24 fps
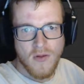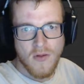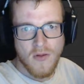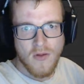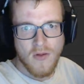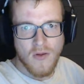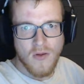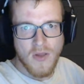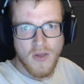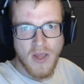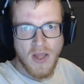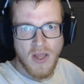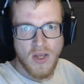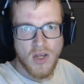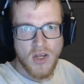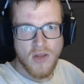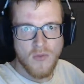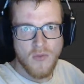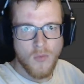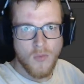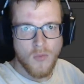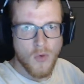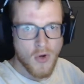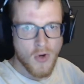Okay,
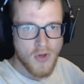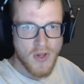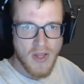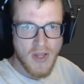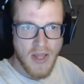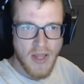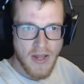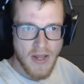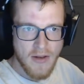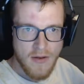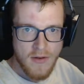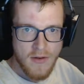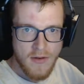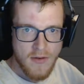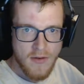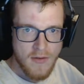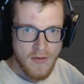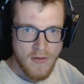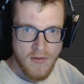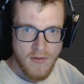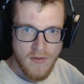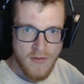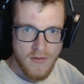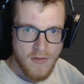it worked again.
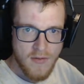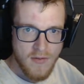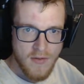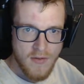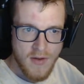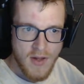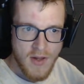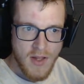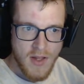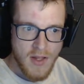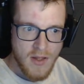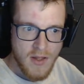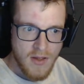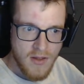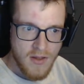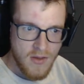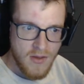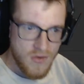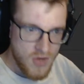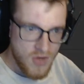Is